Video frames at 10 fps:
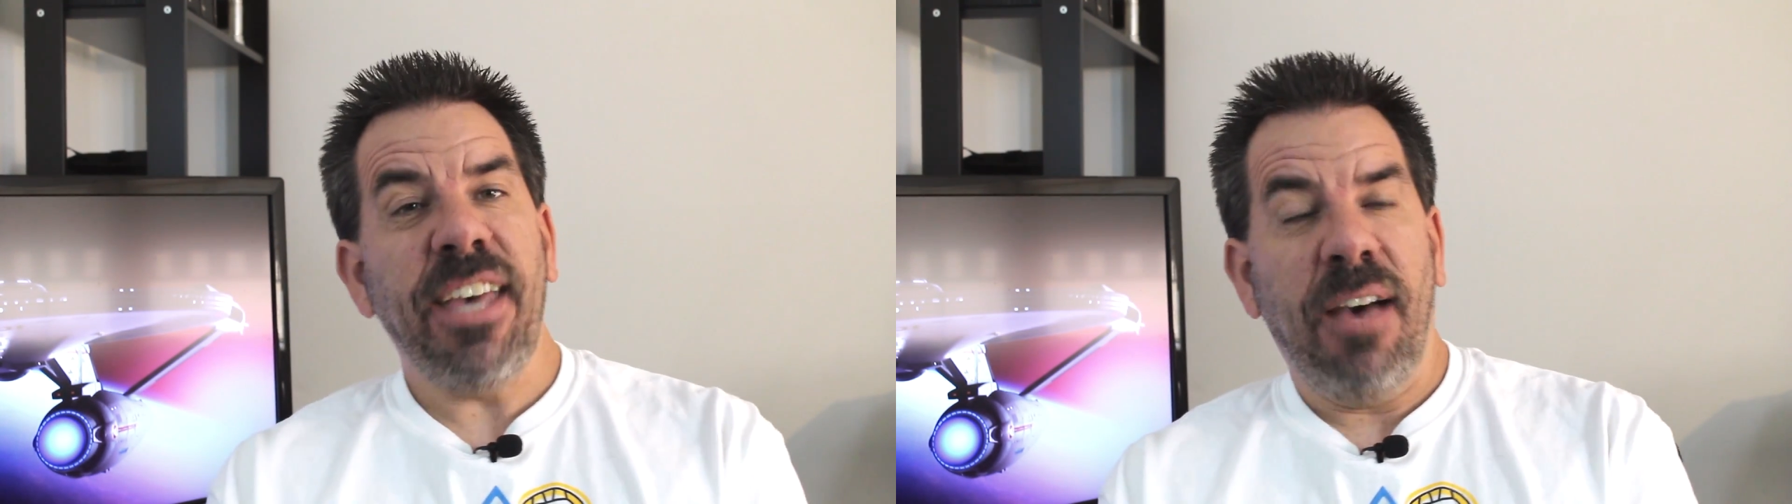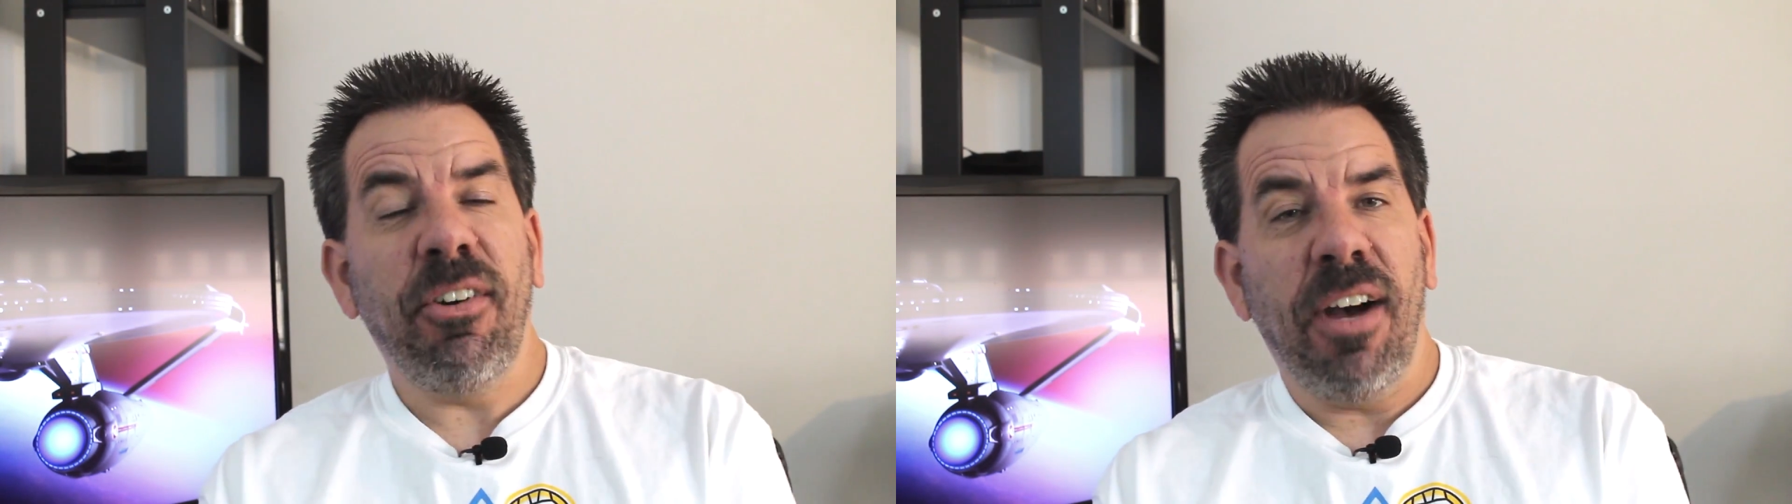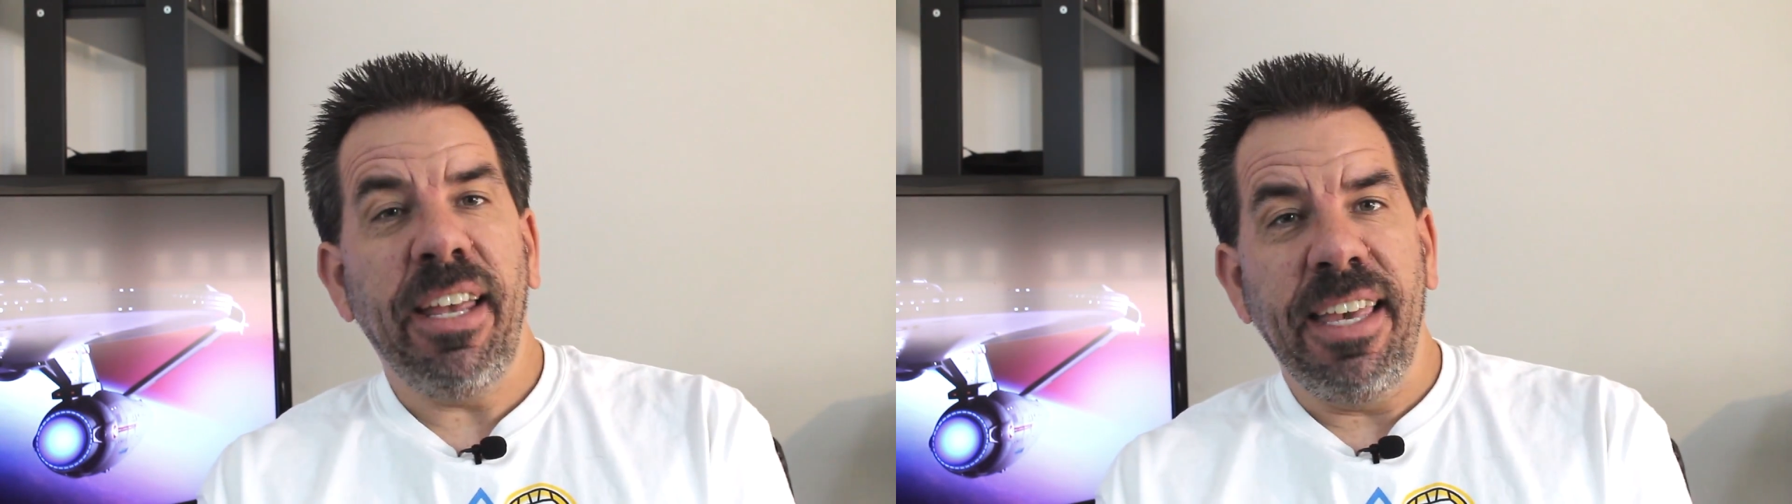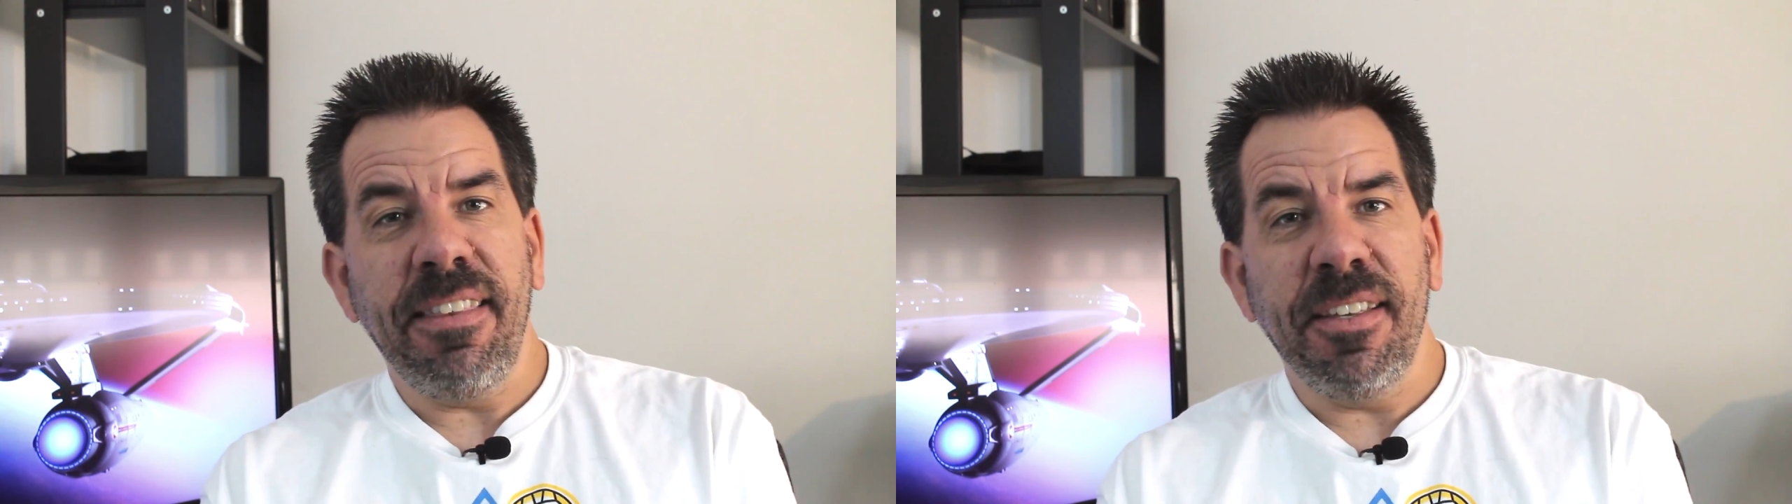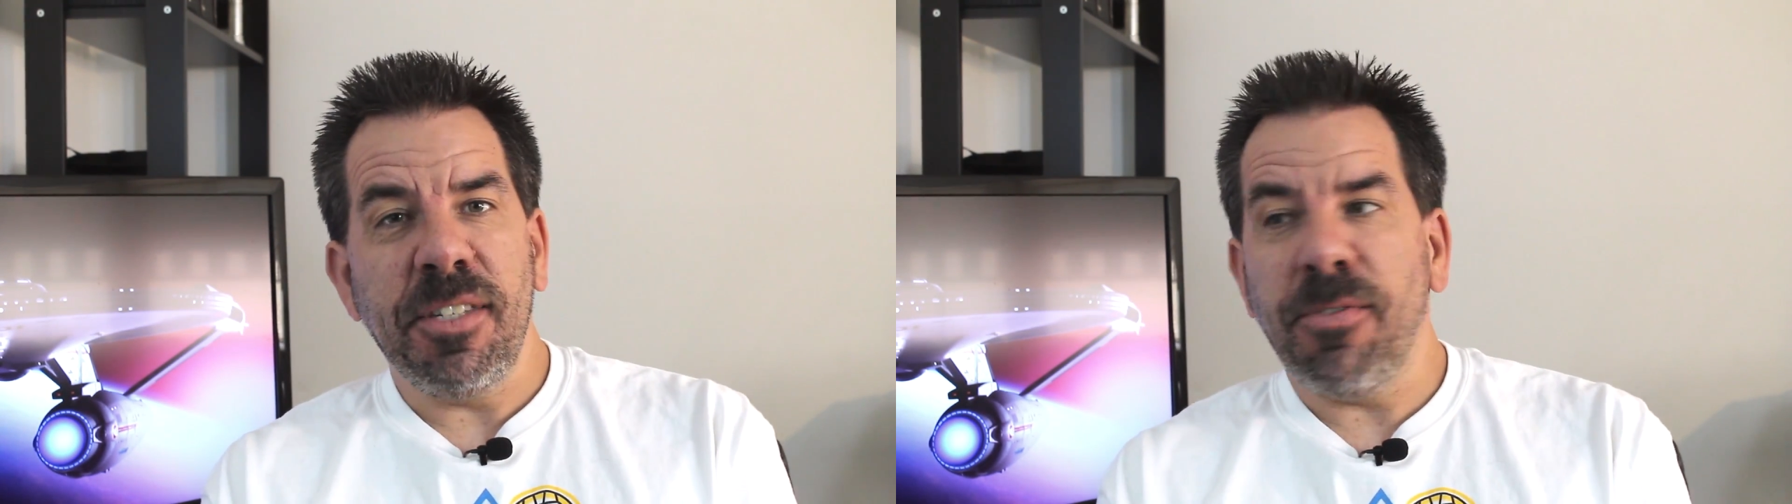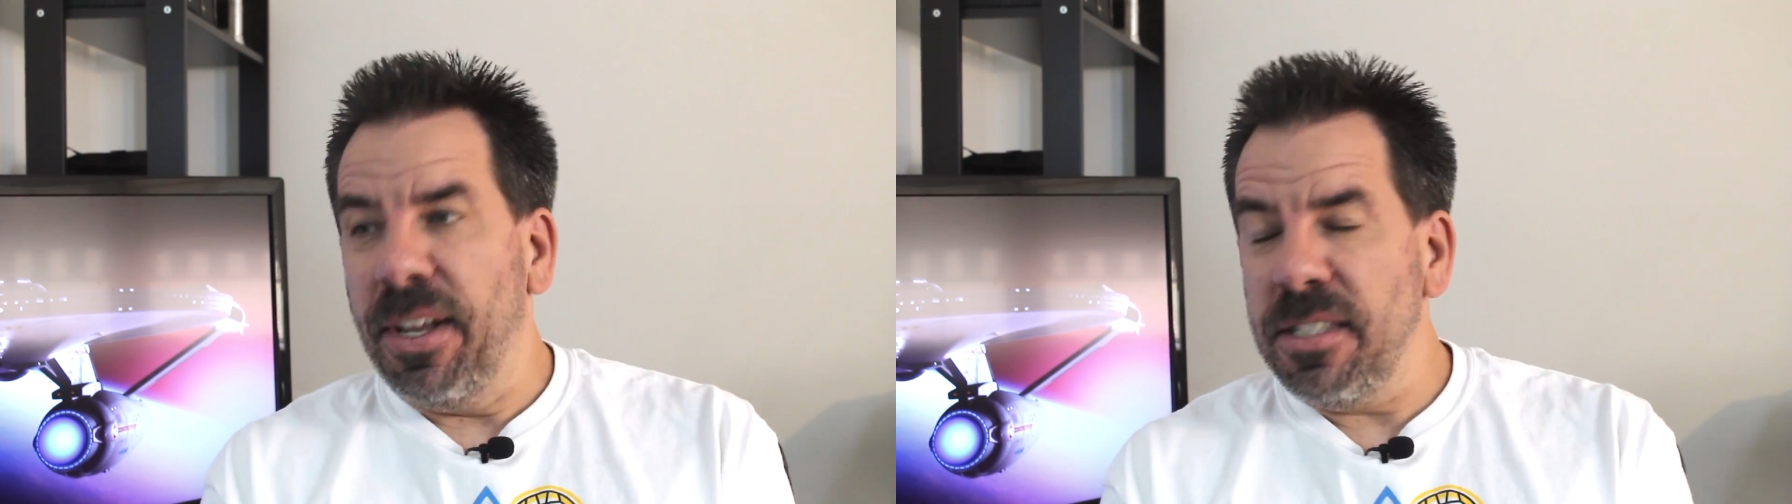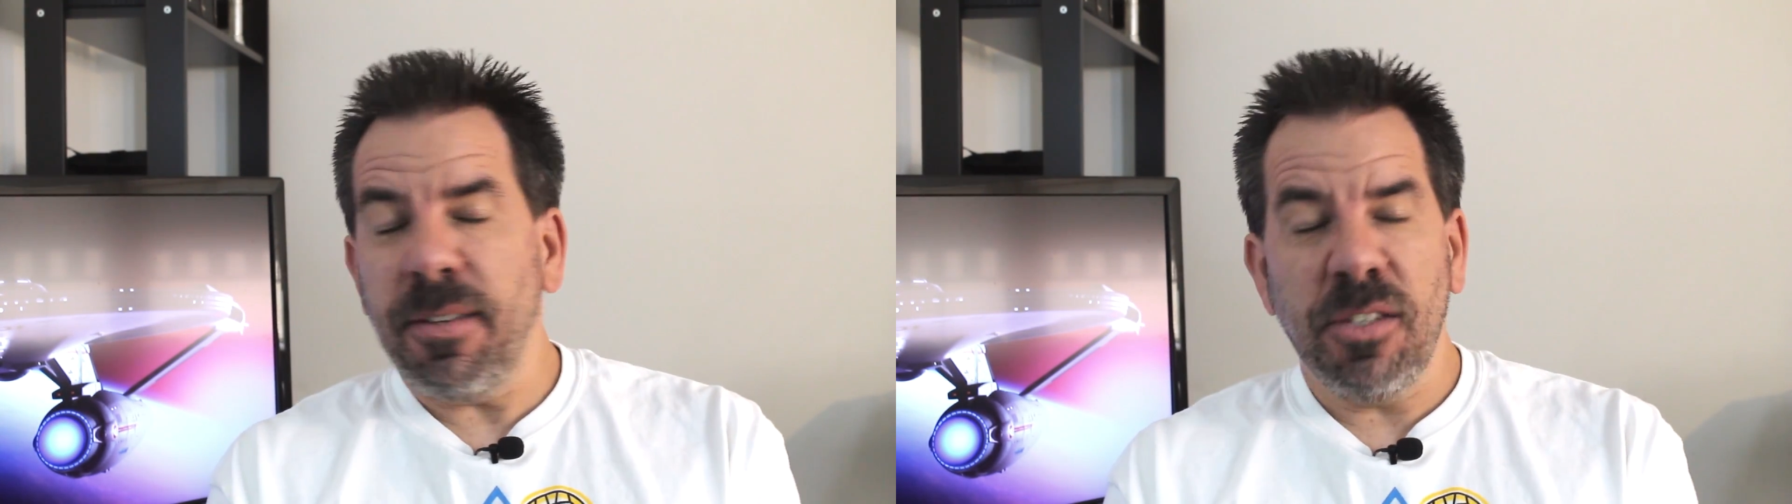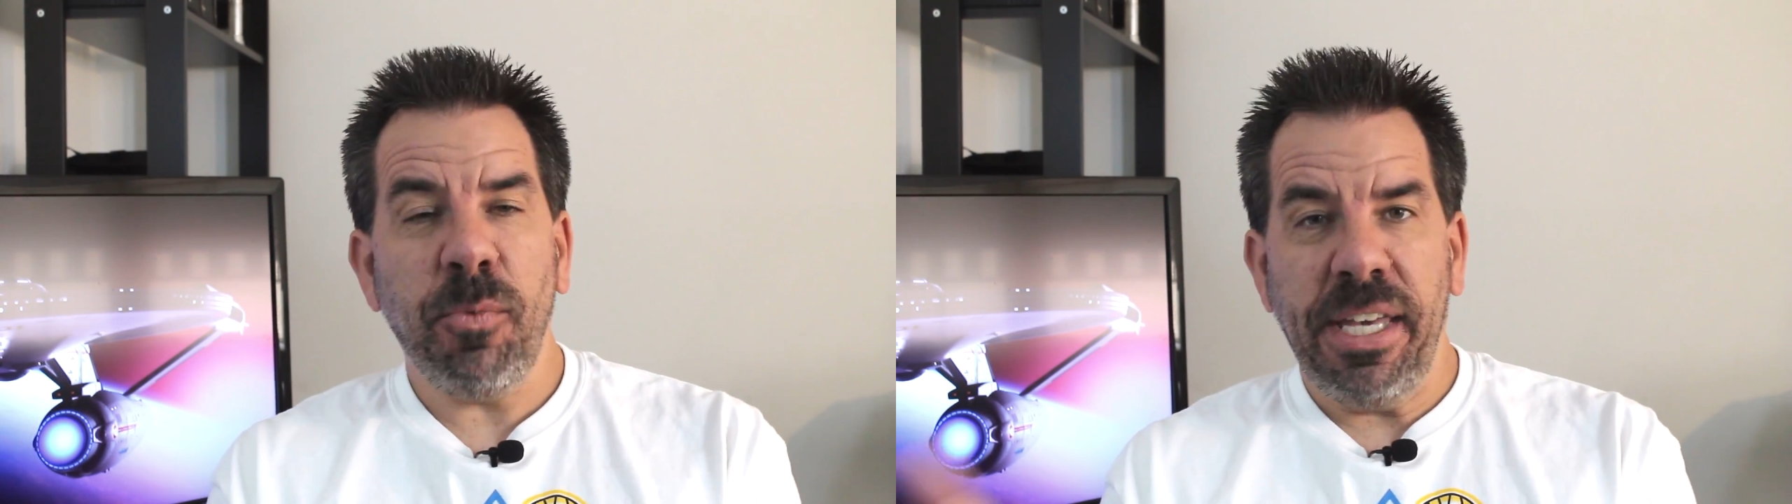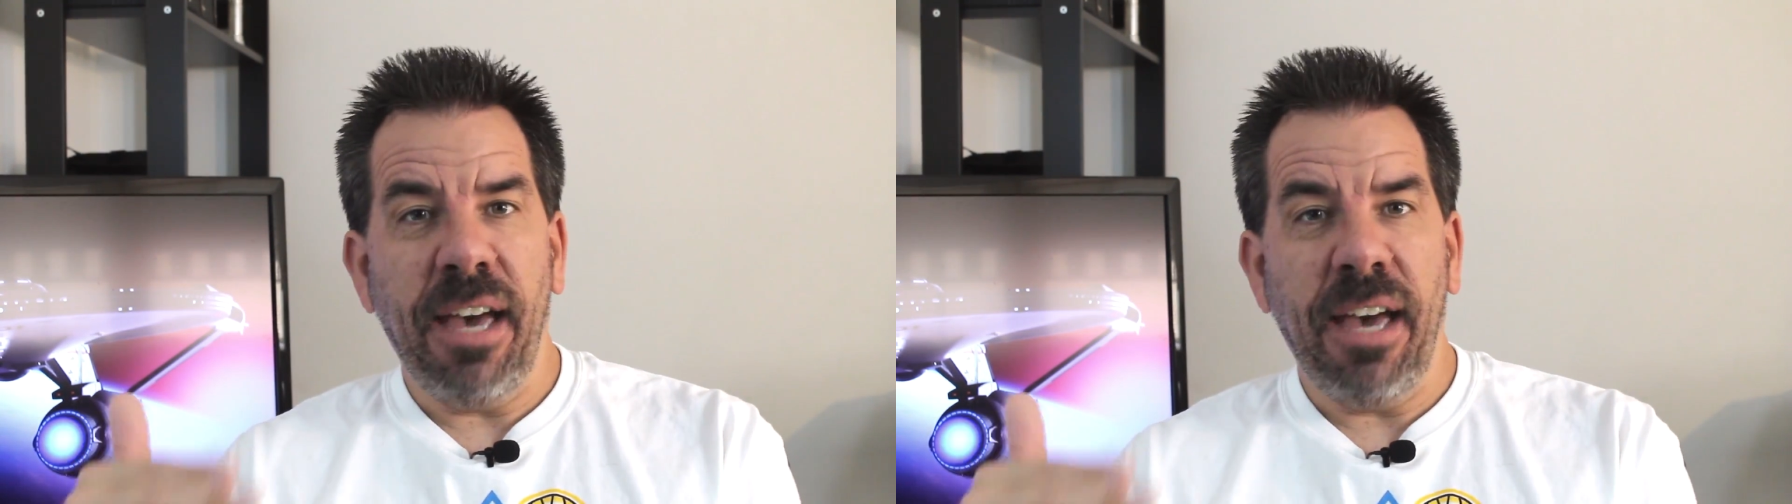to have a lot of atheist friends because we